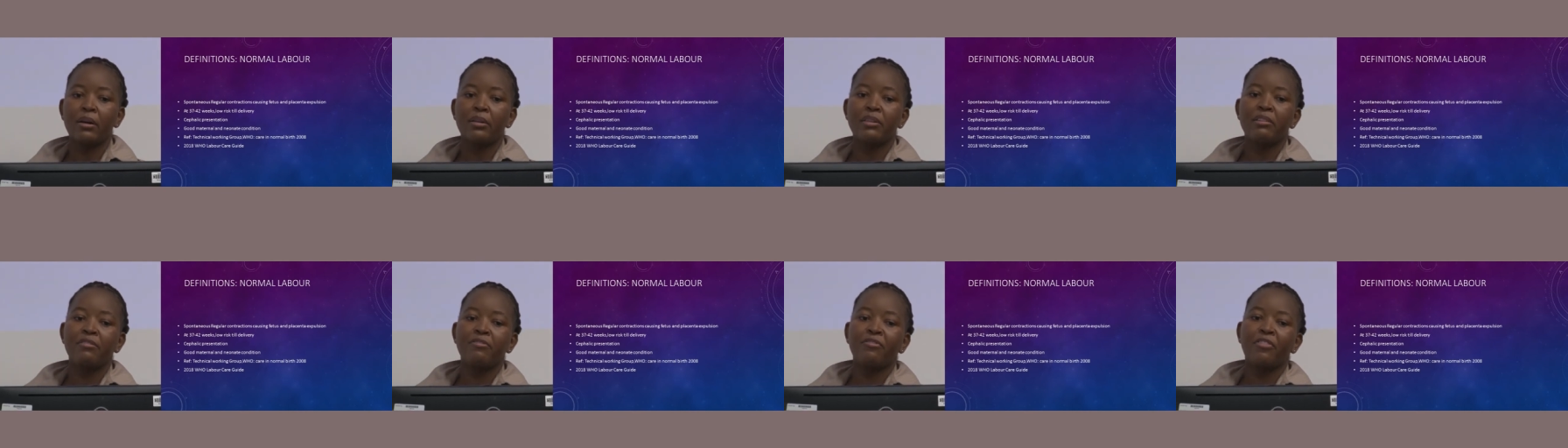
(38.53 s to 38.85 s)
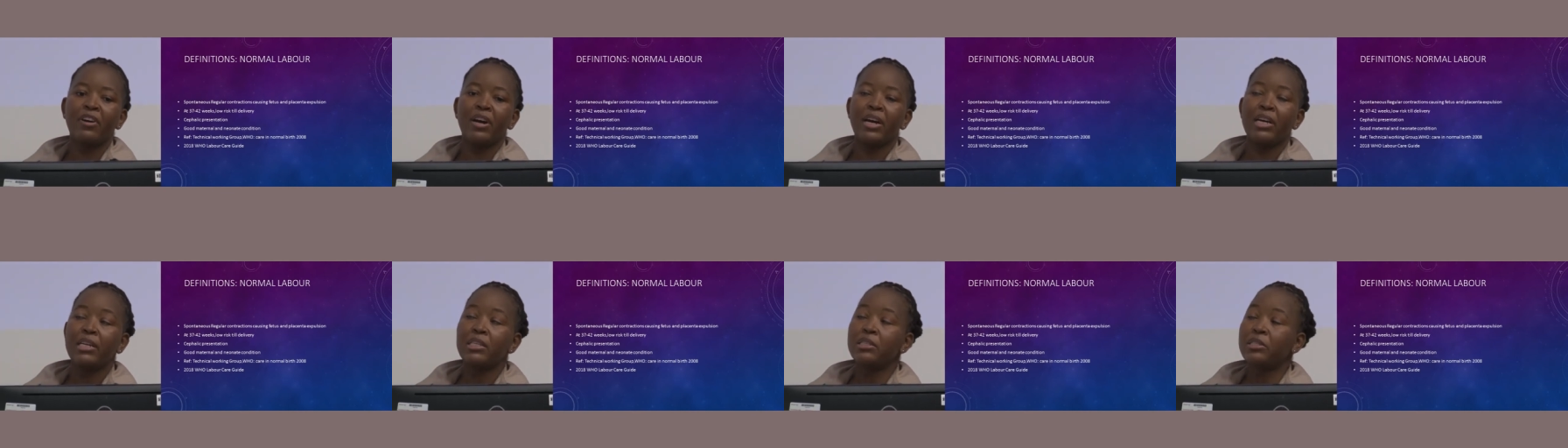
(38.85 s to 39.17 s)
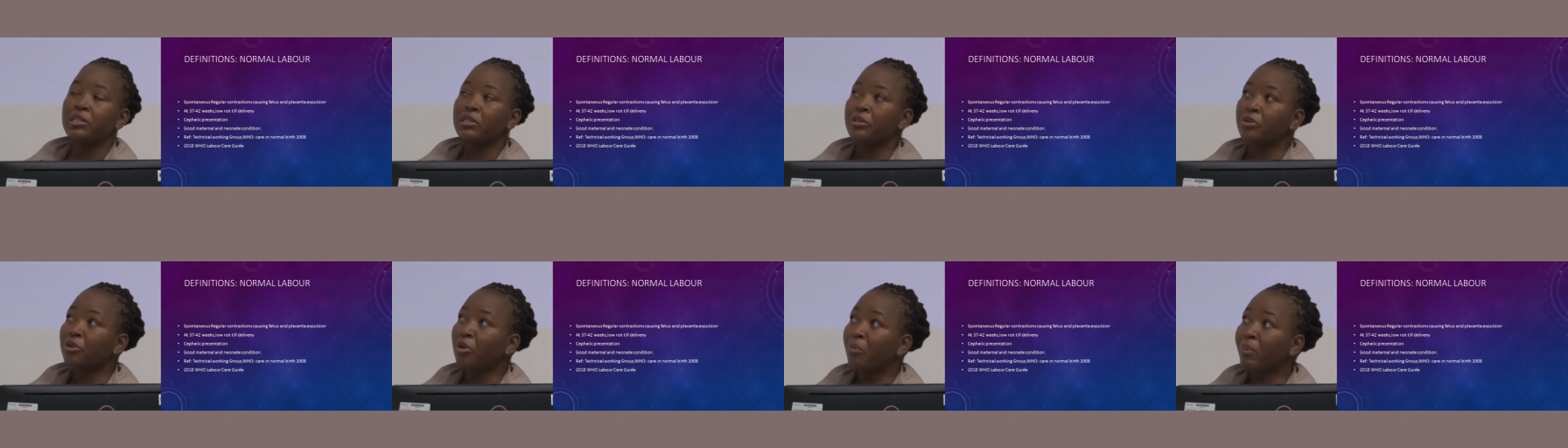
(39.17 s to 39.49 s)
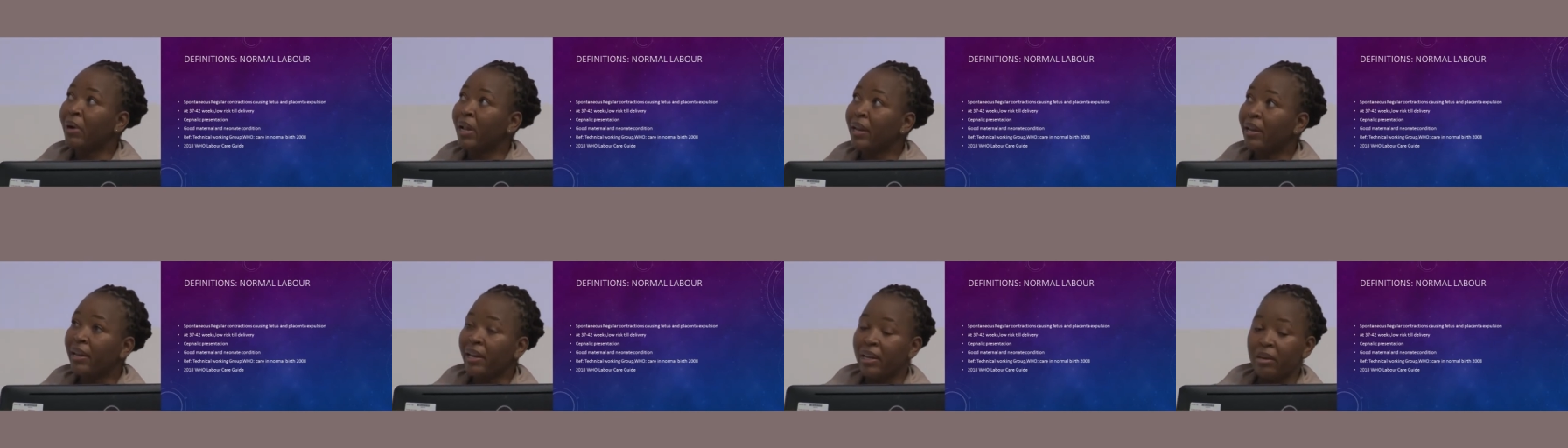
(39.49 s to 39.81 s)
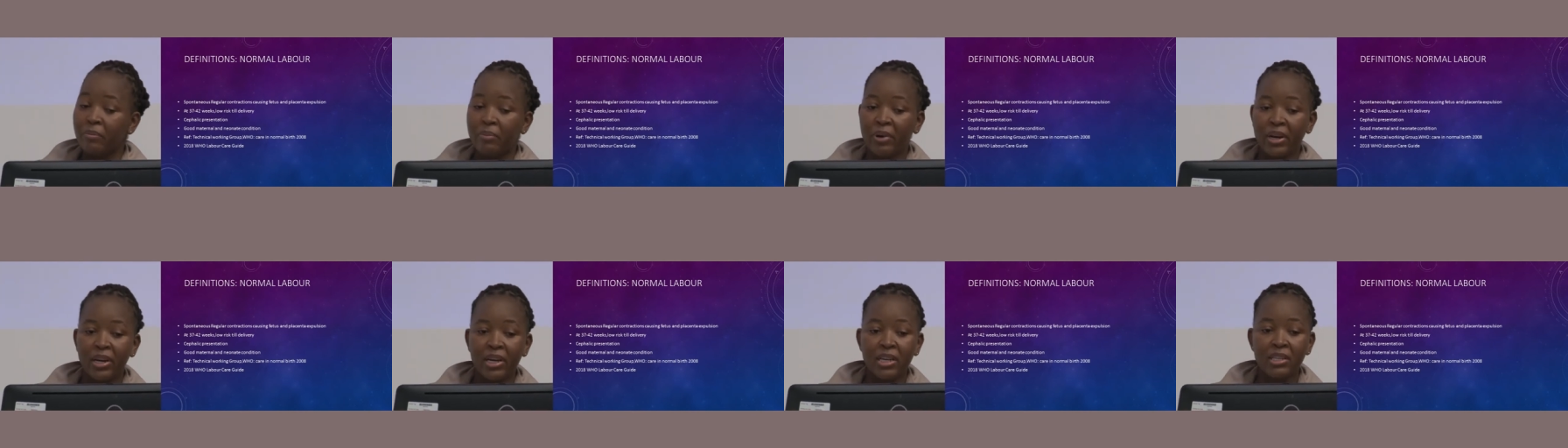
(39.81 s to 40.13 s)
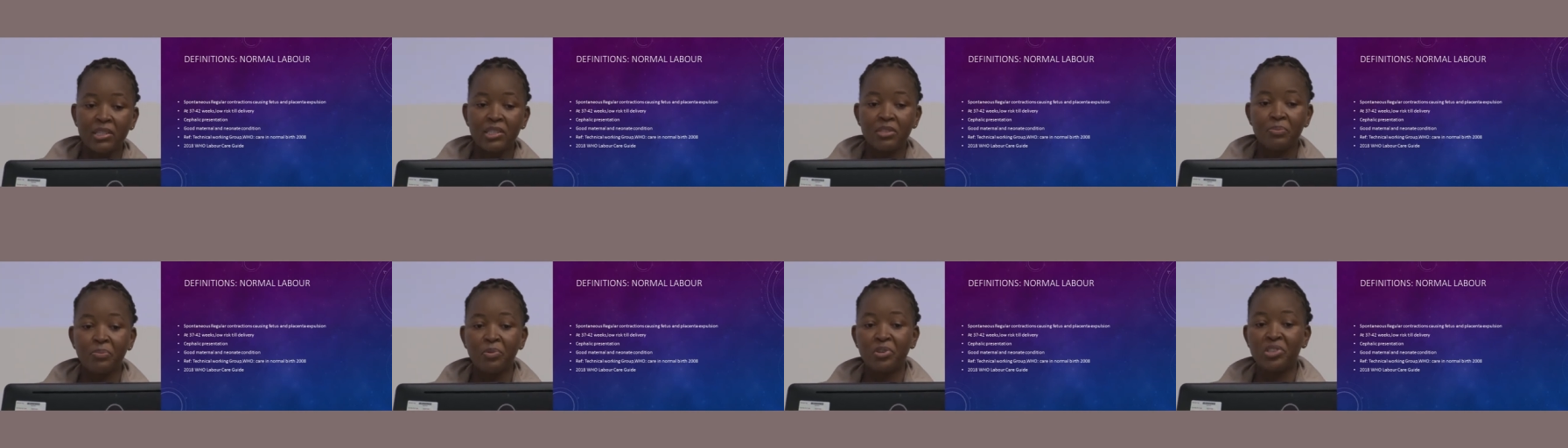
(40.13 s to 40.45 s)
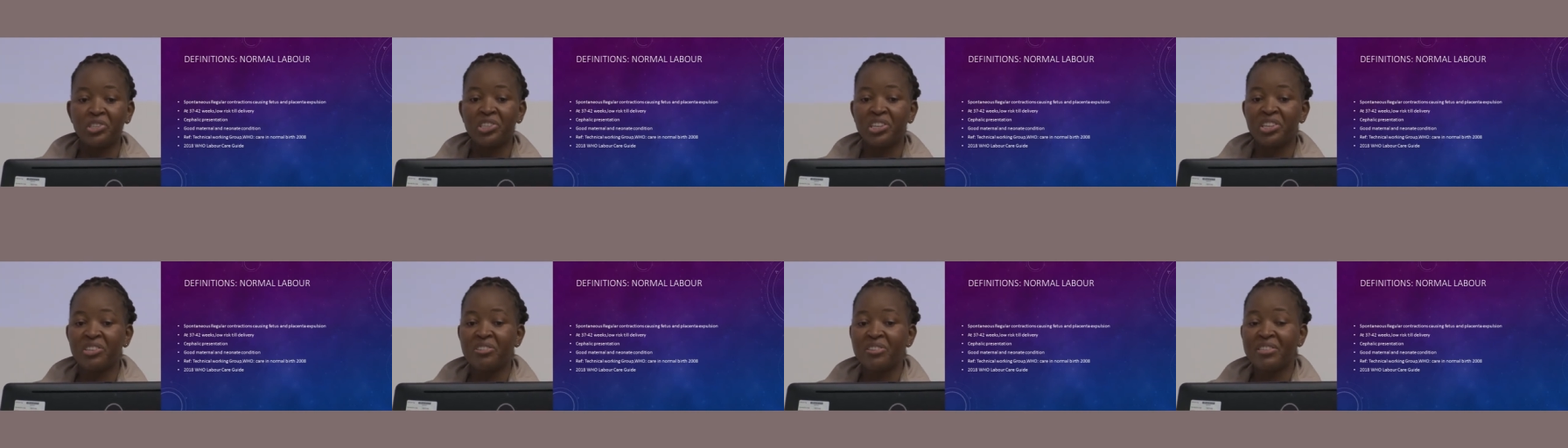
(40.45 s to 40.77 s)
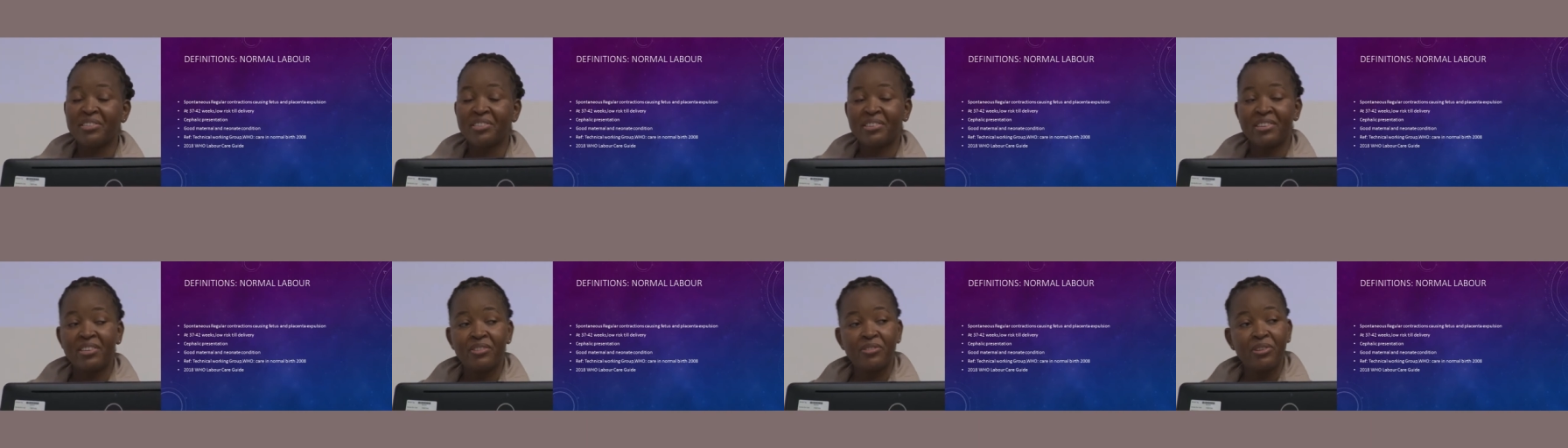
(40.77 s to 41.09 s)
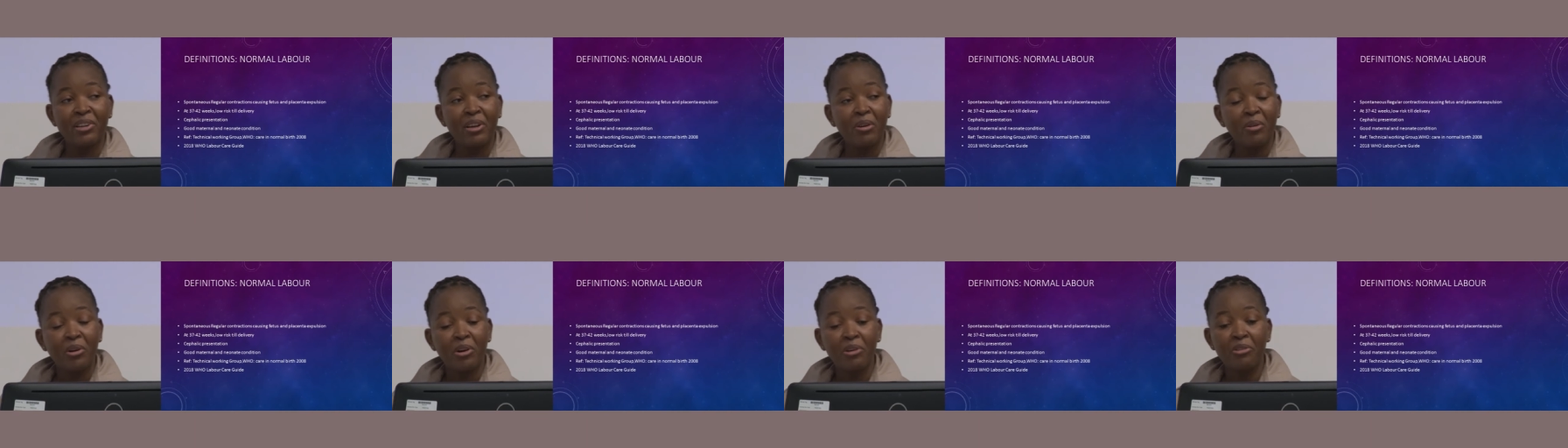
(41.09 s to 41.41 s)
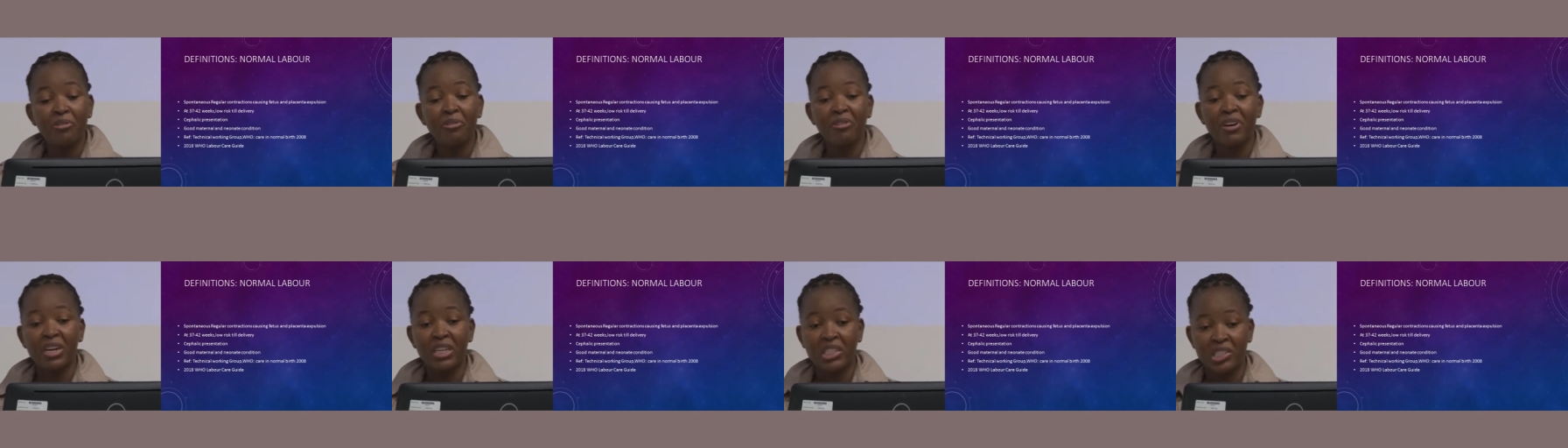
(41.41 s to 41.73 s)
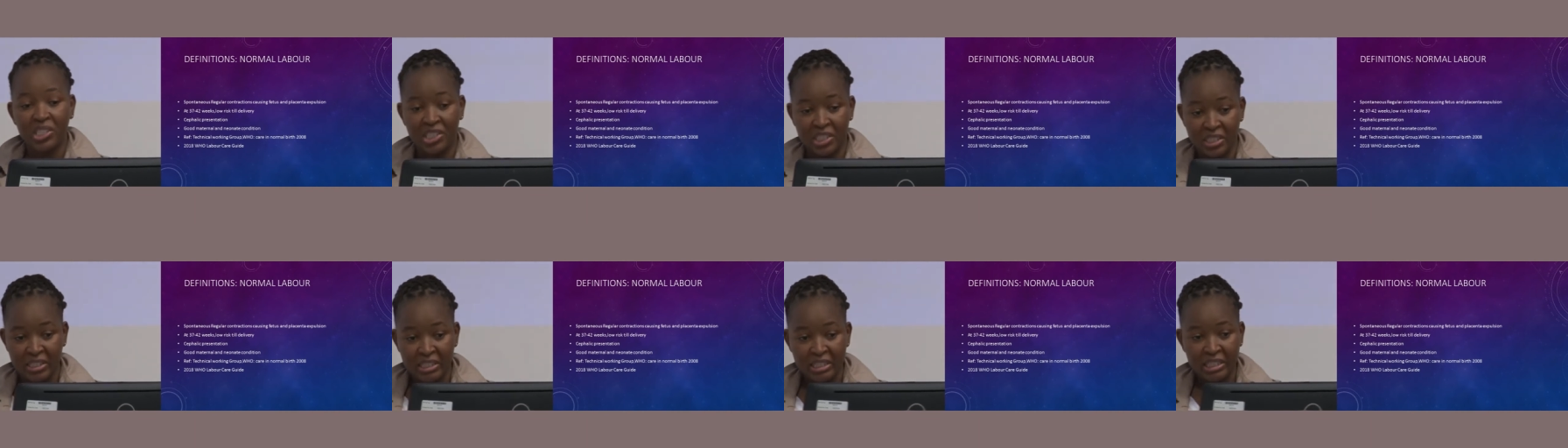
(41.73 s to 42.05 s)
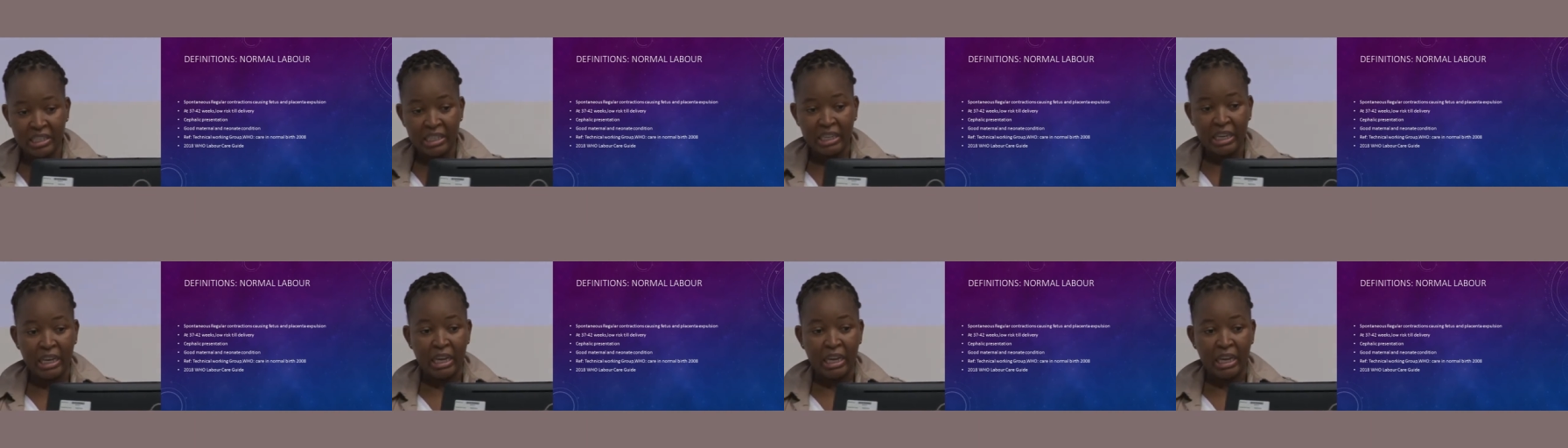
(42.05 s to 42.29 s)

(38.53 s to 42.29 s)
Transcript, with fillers: defines normal labor as spontaneous regular contractions